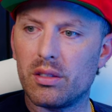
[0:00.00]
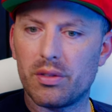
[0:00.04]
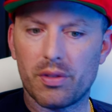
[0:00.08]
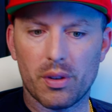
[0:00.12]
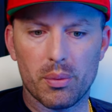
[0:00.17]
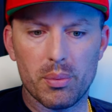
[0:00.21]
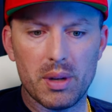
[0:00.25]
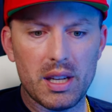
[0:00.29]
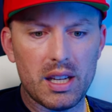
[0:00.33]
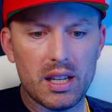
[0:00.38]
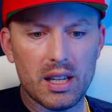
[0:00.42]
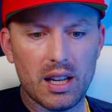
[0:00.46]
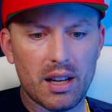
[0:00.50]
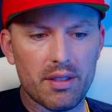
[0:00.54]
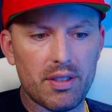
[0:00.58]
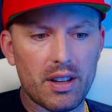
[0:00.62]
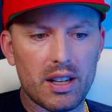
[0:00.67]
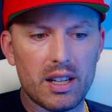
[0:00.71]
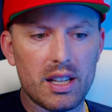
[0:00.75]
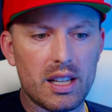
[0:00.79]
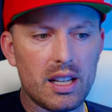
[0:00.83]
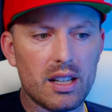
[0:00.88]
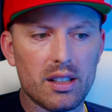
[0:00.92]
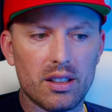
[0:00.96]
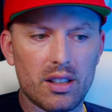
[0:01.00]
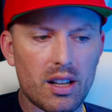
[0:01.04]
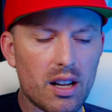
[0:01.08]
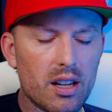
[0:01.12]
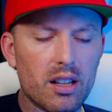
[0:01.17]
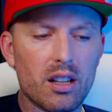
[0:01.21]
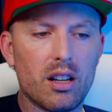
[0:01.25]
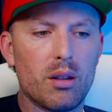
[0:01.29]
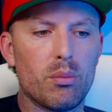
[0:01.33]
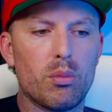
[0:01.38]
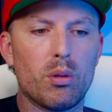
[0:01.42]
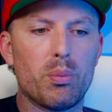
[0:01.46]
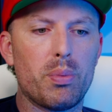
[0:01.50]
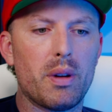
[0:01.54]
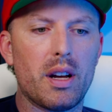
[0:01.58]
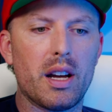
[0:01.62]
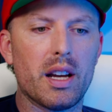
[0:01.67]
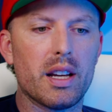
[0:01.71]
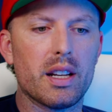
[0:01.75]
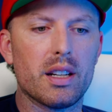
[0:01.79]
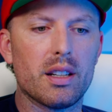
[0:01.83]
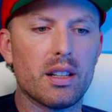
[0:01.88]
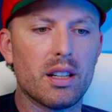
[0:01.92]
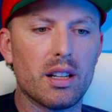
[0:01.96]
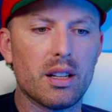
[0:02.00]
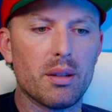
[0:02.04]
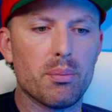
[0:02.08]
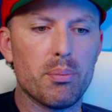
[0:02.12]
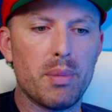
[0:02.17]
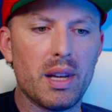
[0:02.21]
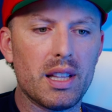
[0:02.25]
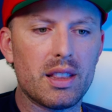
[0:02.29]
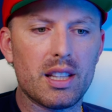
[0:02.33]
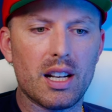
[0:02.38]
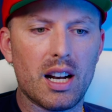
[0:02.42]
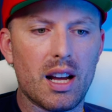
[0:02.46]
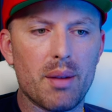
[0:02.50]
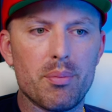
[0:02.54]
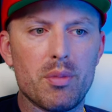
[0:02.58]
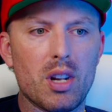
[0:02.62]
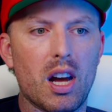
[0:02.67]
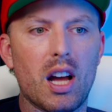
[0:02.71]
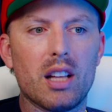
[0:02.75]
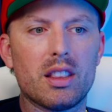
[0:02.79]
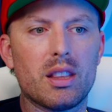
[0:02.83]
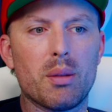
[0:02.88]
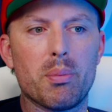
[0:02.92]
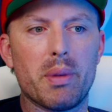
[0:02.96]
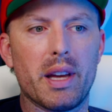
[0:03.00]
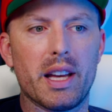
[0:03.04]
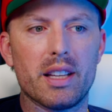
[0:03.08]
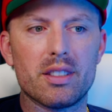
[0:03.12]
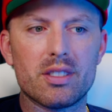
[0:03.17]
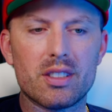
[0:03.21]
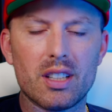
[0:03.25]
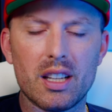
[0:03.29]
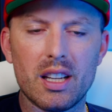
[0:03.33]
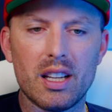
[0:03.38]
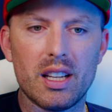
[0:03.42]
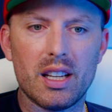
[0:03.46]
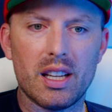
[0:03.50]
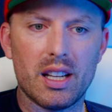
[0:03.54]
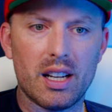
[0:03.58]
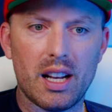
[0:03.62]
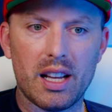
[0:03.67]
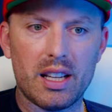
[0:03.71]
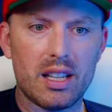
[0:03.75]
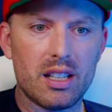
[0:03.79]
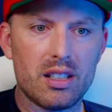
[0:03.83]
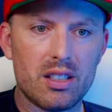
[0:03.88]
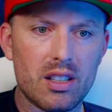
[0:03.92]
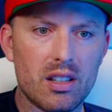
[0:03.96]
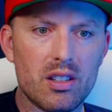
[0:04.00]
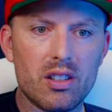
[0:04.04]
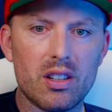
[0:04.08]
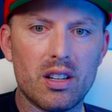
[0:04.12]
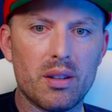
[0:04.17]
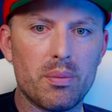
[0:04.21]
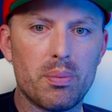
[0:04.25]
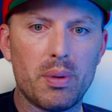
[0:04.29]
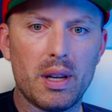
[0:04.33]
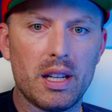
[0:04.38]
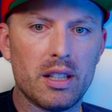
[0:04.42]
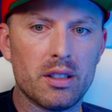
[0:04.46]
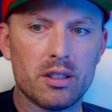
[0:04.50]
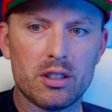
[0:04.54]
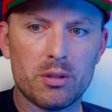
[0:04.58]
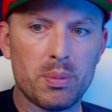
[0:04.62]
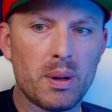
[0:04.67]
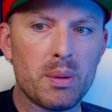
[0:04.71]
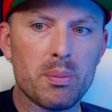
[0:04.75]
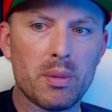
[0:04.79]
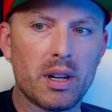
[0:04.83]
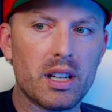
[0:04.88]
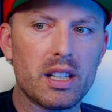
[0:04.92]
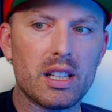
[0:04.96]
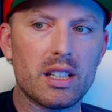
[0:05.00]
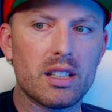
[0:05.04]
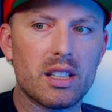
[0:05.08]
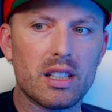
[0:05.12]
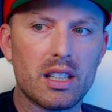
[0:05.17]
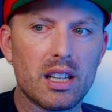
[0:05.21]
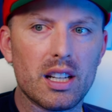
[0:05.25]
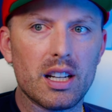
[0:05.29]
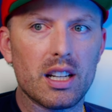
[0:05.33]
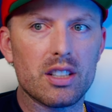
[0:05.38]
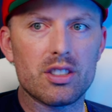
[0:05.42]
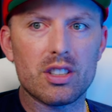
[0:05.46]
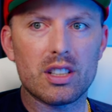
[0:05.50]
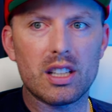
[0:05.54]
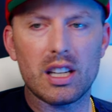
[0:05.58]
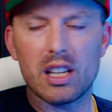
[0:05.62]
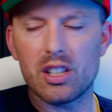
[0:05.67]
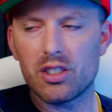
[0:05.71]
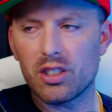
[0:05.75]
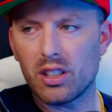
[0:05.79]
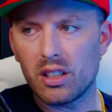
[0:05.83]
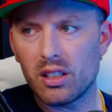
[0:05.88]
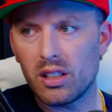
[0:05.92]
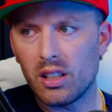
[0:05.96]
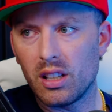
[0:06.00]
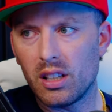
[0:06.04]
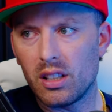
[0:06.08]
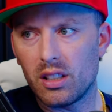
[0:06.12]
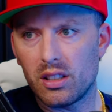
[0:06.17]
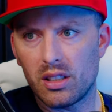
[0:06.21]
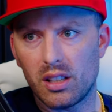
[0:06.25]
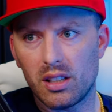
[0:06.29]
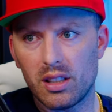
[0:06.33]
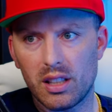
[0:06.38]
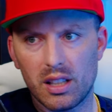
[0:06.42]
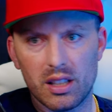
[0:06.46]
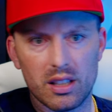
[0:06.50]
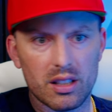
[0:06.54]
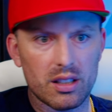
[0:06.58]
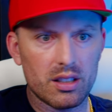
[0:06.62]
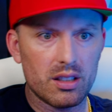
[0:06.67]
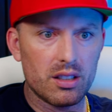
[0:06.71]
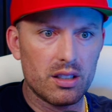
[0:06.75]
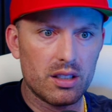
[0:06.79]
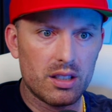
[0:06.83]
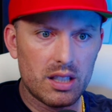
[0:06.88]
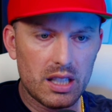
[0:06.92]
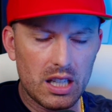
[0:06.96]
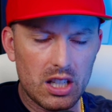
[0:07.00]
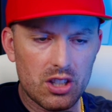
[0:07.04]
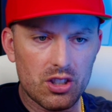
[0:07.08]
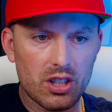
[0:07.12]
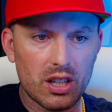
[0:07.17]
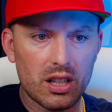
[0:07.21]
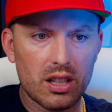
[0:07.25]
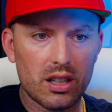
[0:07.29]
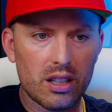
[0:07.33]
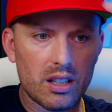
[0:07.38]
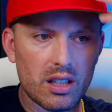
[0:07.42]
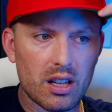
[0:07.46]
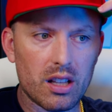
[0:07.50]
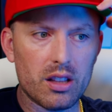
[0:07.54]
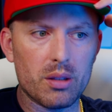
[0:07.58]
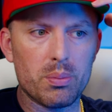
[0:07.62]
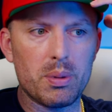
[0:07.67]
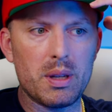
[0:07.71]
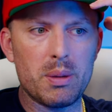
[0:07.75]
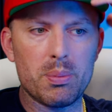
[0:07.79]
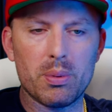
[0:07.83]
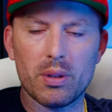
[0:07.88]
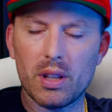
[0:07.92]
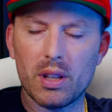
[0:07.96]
for me, I've had to eat a lot of humble pie and admit that I'm not the best. And I continue to spend money to get education and then teaching other people